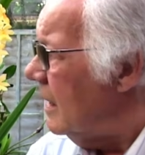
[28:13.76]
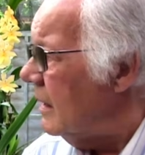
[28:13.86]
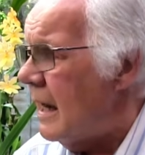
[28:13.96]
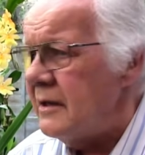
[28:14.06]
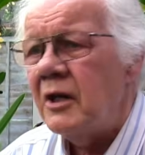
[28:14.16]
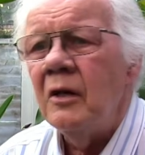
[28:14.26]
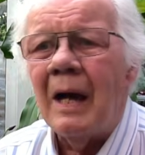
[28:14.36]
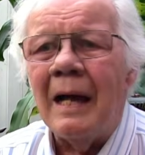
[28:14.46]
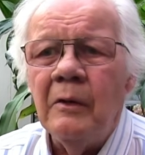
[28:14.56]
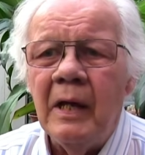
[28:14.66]
Yeah, so
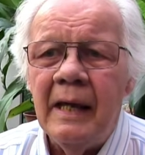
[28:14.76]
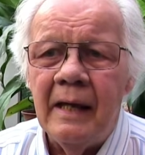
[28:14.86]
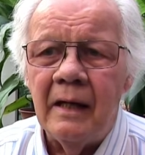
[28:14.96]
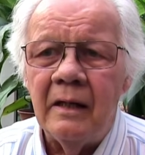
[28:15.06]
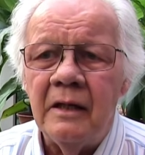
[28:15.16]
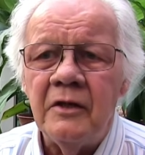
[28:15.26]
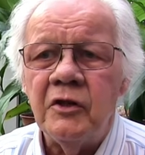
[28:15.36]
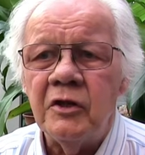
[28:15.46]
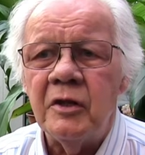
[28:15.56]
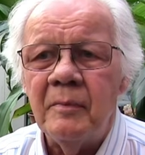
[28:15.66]
out here it's
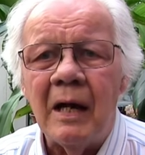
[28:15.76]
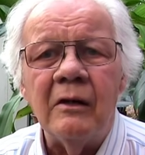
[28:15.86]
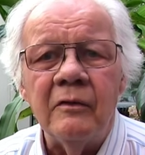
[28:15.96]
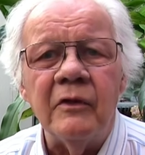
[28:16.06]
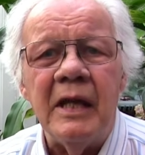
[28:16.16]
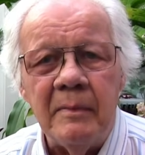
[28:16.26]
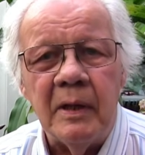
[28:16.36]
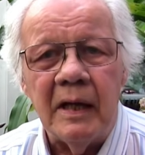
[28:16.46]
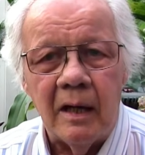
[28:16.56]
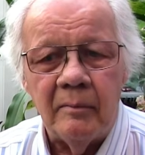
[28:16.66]
just a matter of
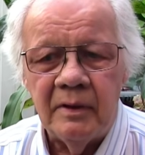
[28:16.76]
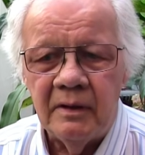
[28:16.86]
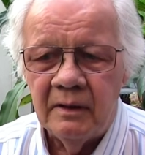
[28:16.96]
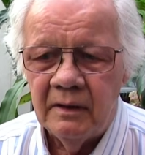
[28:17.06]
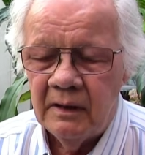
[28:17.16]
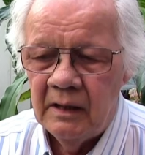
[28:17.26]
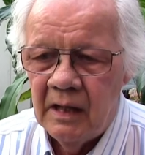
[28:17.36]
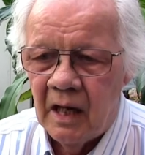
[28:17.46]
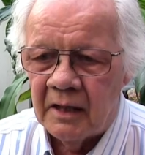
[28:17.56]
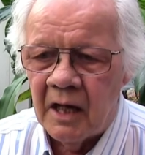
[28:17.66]
keeping up.
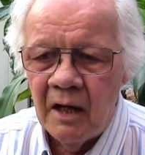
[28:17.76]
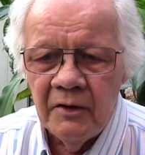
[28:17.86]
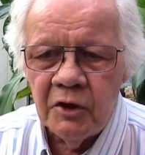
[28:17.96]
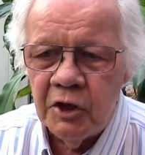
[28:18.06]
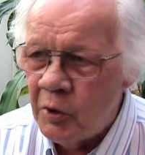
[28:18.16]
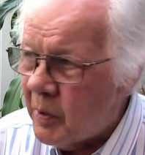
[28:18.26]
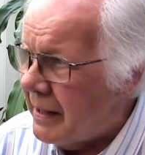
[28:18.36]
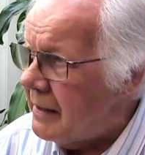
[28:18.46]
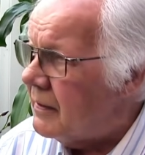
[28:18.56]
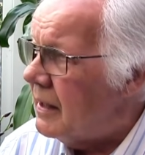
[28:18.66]
I can't do
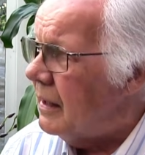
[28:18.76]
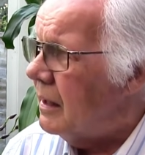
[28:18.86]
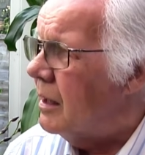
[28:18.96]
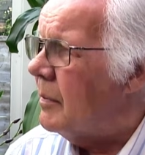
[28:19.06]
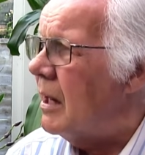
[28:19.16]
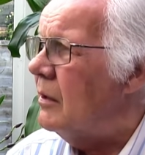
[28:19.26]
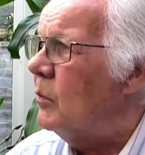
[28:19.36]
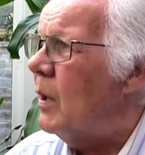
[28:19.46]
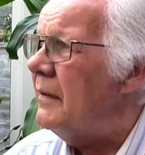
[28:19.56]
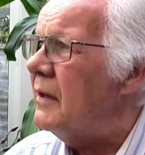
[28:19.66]
anything about the
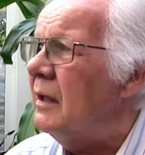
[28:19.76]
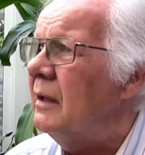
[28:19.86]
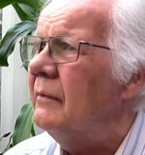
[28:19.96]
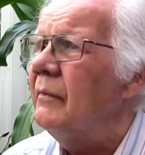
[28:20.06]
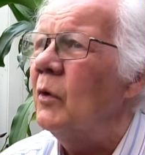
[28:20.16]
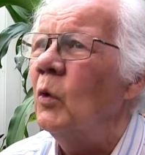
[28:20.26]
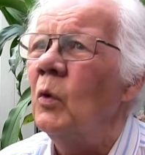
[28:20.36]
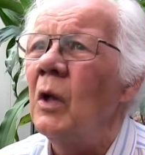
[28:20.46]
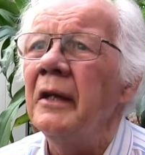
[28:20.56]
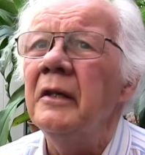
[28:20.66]
weather.
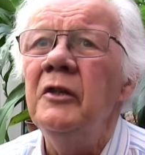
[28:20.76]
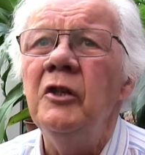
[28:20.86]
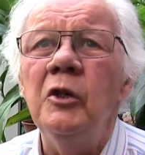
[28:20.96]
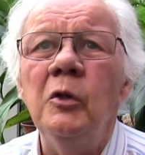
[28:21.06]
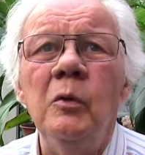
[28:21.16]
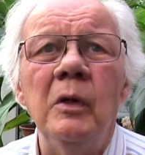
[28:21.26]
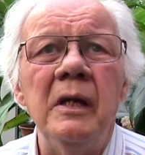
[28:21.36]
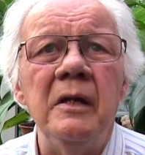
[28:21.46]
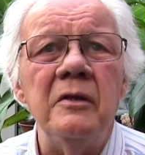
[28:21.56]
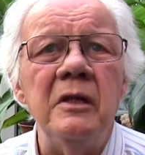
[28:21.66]
All I can do
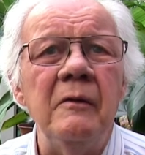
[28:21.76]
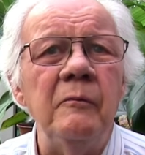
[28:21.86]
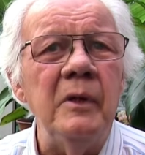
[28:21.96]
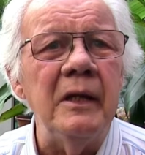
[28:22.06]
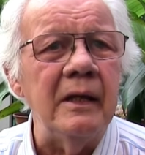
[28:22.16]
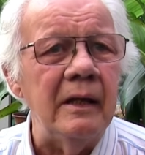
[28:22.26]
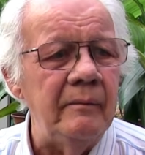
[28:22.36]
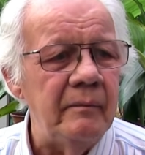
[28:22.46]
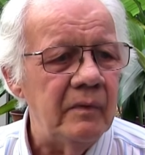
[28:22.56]
is live within it.